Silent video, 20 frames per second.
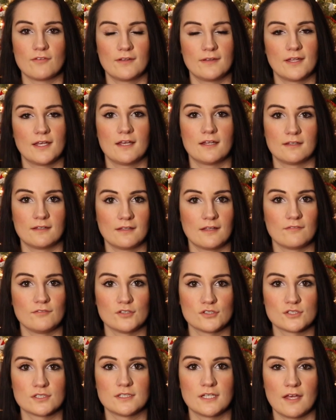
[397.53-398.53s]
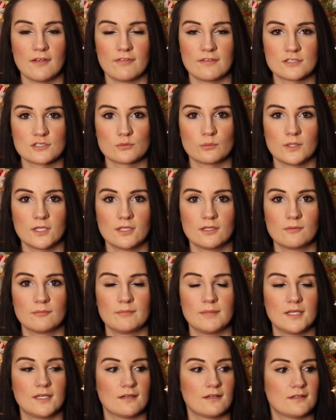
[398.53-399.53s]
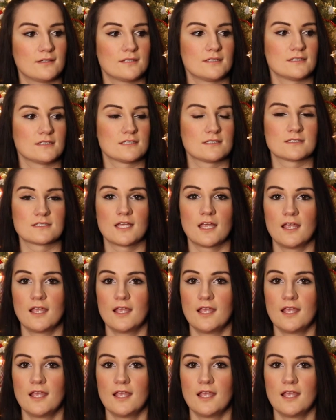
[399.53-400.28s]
and they're gonna love you to death as well, because